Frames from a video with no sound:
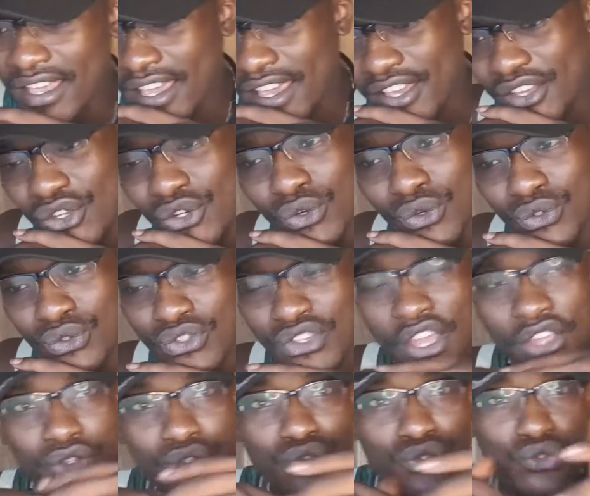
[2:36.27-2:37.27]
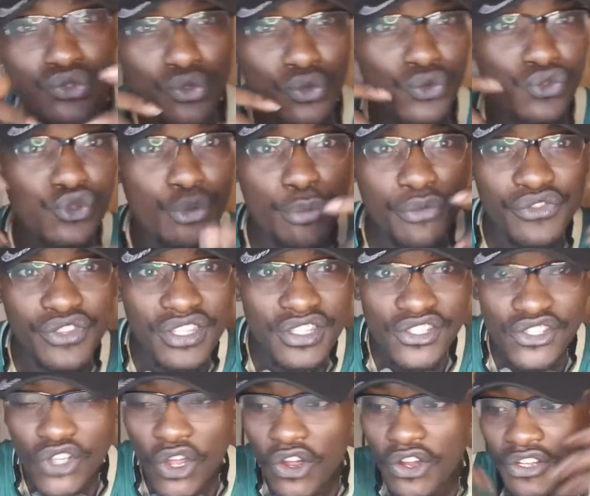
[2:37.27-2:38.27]
and you know, to get you to know some of
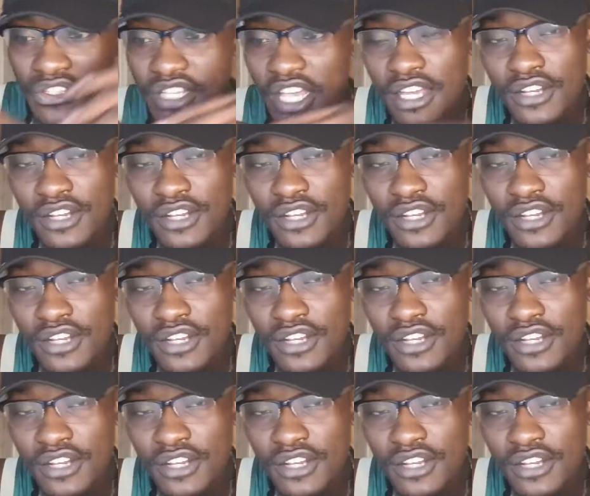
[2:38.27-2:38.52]
these songs,